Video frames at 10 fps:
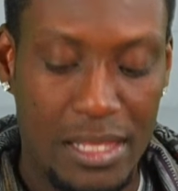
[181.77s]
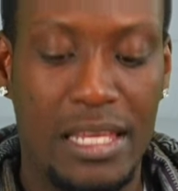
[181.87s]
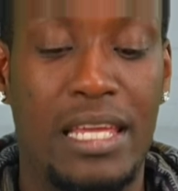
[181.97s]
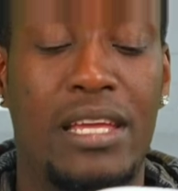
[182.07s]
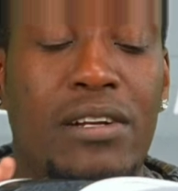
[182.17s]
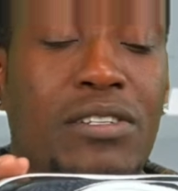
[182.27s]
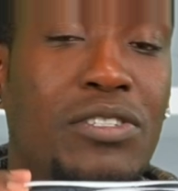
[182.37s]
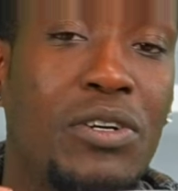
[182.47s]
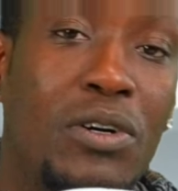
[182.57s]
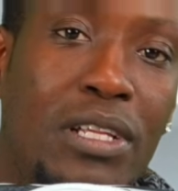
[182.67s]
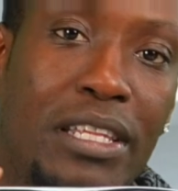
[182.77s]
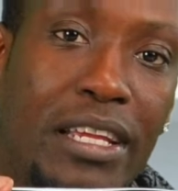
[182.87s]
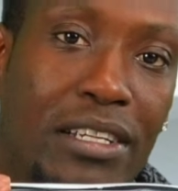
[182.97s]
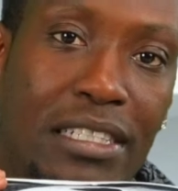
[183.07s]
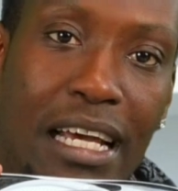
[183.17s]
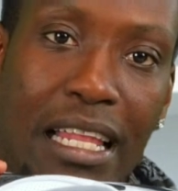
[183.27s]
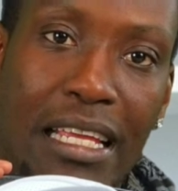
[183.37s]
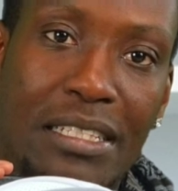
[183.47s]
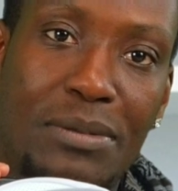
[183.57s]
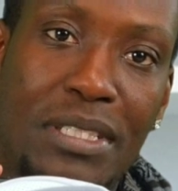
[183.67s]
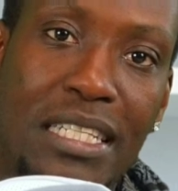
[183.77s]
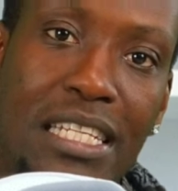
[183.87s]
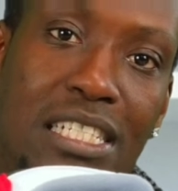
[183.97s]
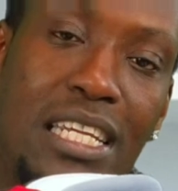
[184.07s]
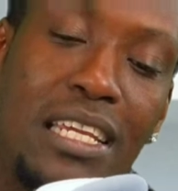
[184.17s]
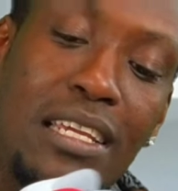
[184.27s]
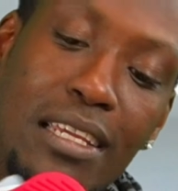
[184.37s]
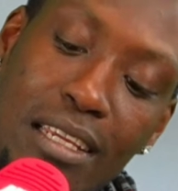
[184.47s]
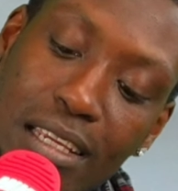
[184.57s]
the inner sole in there has got like some stitching